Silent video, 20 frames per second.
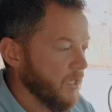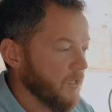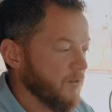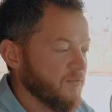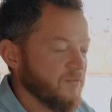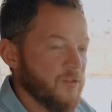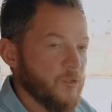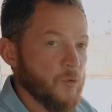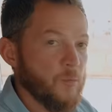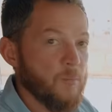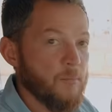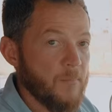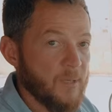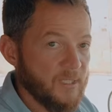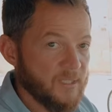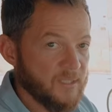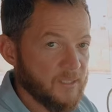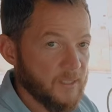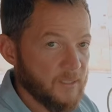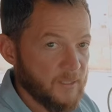If you
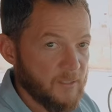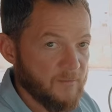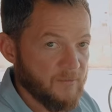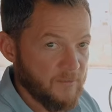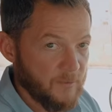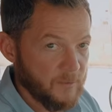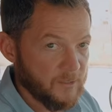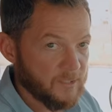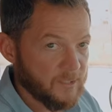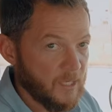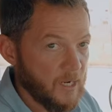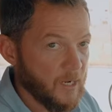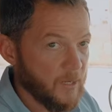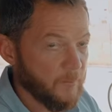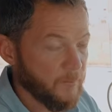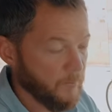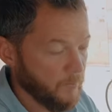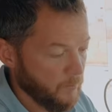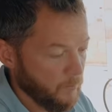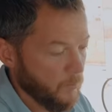miss it the first
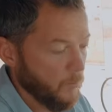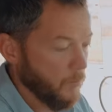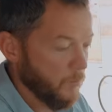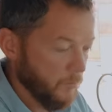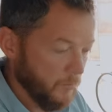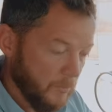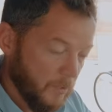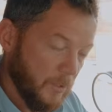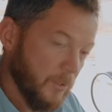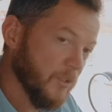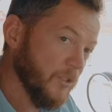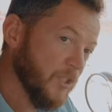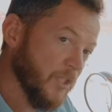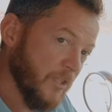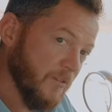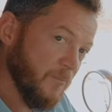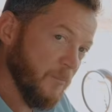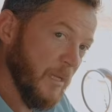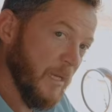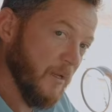time, your
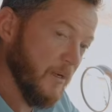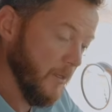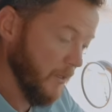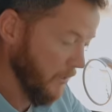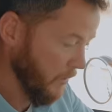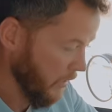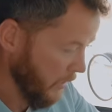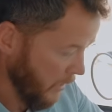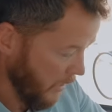shift pattern,